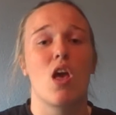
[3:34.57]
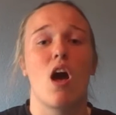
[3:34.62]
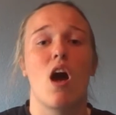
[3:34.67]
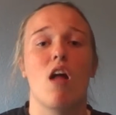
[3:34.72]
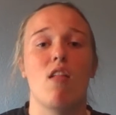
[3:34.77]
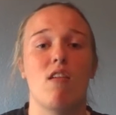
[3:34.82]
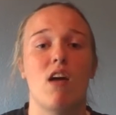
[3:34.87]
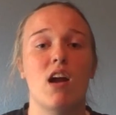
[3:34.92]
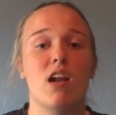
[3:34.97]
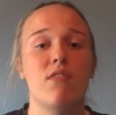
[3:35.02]
A
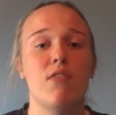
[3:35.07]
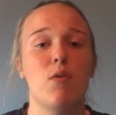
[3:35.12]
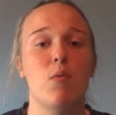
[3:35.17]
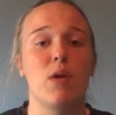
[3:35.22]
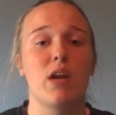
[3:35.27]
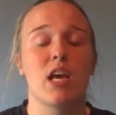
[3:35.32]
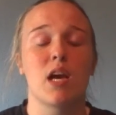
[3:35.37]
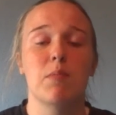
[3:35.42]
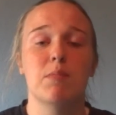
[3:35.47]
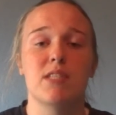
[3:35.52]
lot of it when
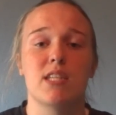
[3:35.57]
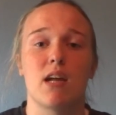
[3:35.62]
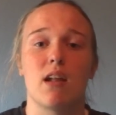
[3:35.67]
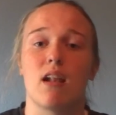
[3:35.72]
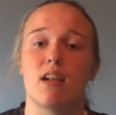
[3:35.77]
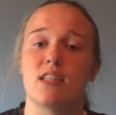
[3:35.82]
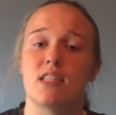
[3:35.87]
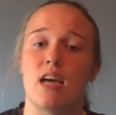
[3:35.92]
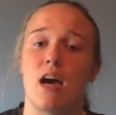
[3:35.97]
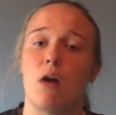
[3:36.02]
it comes
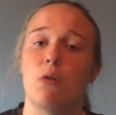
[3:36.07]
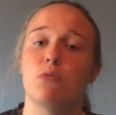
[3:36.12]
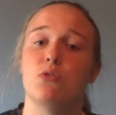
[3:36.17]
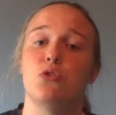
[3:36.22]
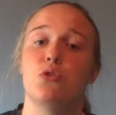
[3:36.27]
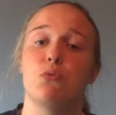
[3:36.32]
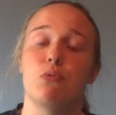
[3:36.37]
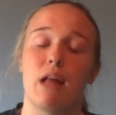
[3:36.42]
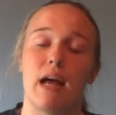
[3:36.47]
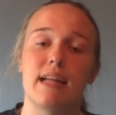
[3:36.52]
down
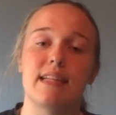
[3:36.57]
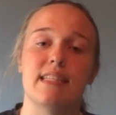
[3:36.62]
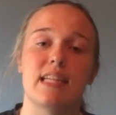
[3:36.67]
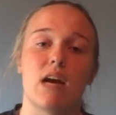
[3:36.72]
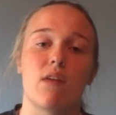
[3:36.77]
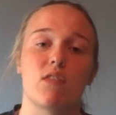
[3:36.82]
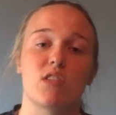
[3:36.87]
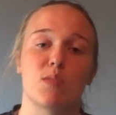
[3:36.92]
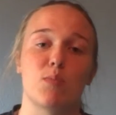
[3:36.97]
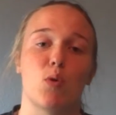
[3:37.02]
to line
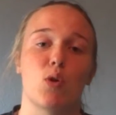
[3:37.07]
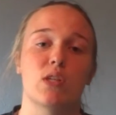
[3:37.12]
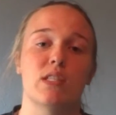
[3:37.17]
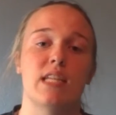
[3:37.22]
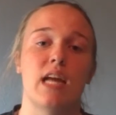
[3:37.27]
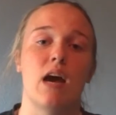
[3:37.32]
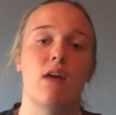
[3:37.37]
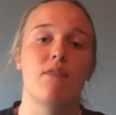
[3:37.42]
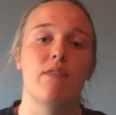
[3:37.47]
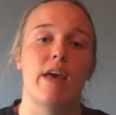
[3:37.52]
staff and support
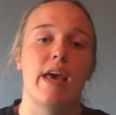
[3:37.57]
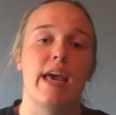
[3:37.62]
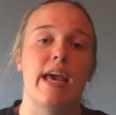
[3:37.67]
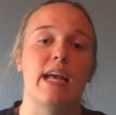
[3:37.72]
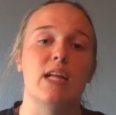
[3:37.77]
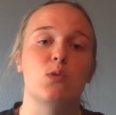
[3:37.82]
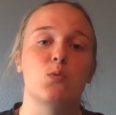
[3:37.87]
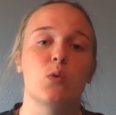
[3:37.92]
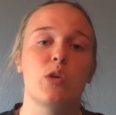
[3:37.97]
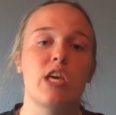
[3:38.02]
staff,
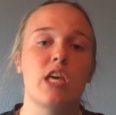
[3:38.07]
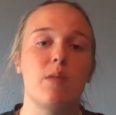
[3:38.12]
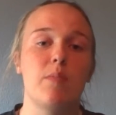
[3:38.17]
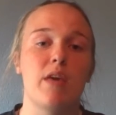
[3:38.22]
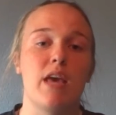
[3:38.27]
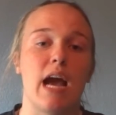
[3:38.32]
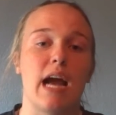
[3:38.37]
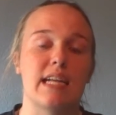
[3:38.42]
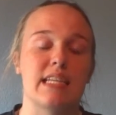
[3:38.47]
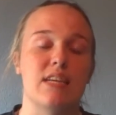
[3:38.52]
it's really going to
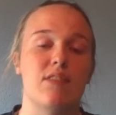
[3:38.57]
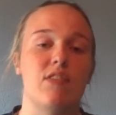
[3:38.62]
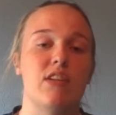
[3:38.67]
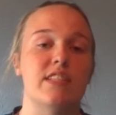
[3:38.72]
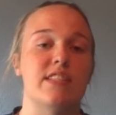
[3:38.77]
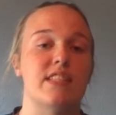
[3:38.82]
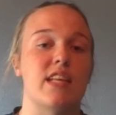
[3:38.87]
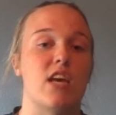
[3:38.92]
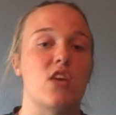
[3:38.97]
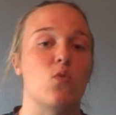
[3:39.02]
be
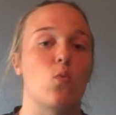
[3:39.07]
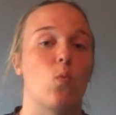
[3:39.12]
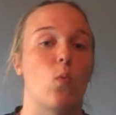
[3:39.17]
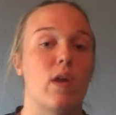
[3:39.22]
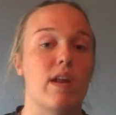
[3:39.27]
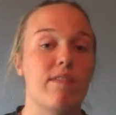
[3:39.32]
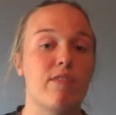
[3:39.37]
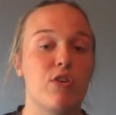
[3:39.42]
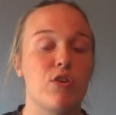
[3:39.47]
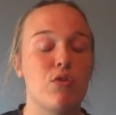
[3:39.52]
activities that
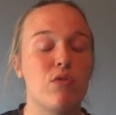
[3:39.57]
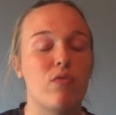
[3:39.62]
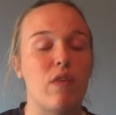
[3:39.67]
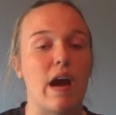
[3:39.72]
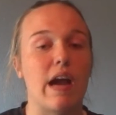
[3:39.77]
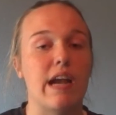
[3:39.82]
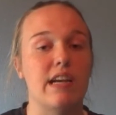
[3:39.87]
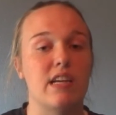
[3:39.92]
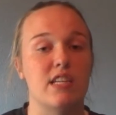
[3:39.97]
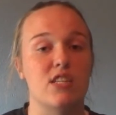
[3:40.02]
whatever you
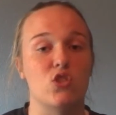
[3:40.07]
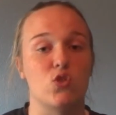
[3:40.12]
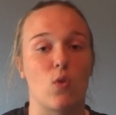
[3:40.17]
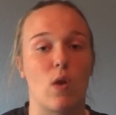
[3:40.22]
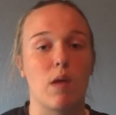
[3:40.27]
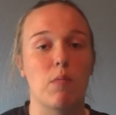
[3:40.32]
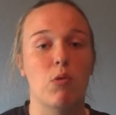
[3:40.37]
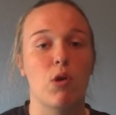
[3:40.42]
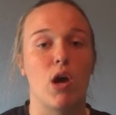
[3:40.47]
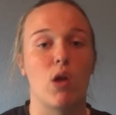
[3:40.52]
find
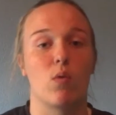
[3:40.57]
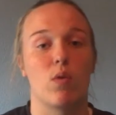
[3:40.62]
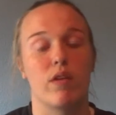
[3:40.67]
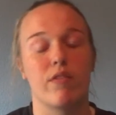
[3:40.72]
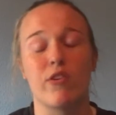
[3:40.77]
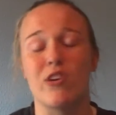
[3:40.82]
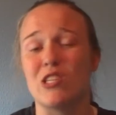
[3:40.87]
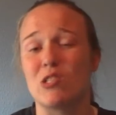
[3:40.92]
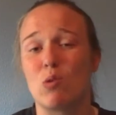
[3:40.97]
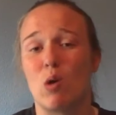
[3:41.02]
enjoyable and whatever
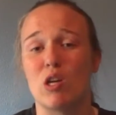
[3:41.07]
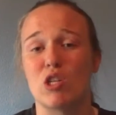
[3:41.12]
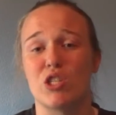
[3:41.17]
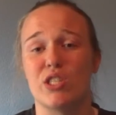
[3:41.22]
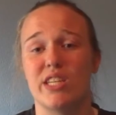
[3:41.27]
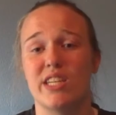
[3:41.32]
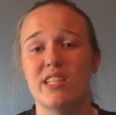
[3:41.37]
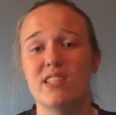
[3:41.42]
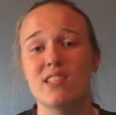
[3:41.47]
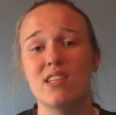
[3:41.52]
your squadron
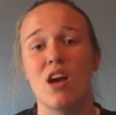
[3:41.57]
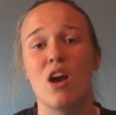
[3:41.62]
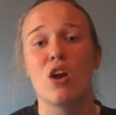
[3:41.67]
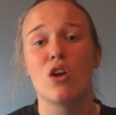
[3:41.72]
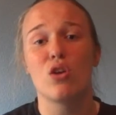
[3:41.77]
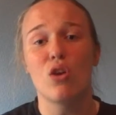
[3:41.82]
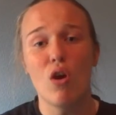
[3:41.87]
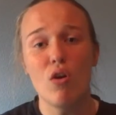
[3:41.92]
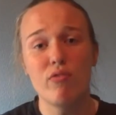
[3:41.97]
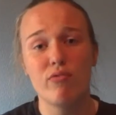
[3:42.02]
needs,
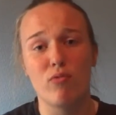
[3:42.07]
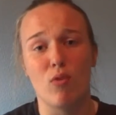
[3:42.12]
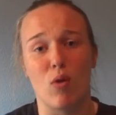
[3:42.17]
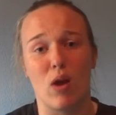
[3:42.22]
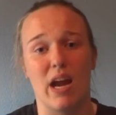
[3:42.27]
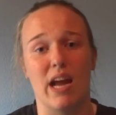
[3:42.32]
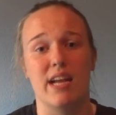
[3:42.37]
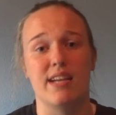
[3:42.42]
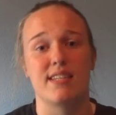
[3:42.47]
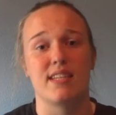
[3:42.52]
go for
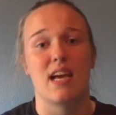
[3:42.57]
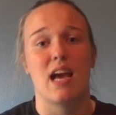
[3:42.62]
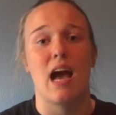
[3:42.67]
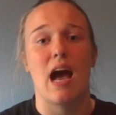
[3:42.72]
it.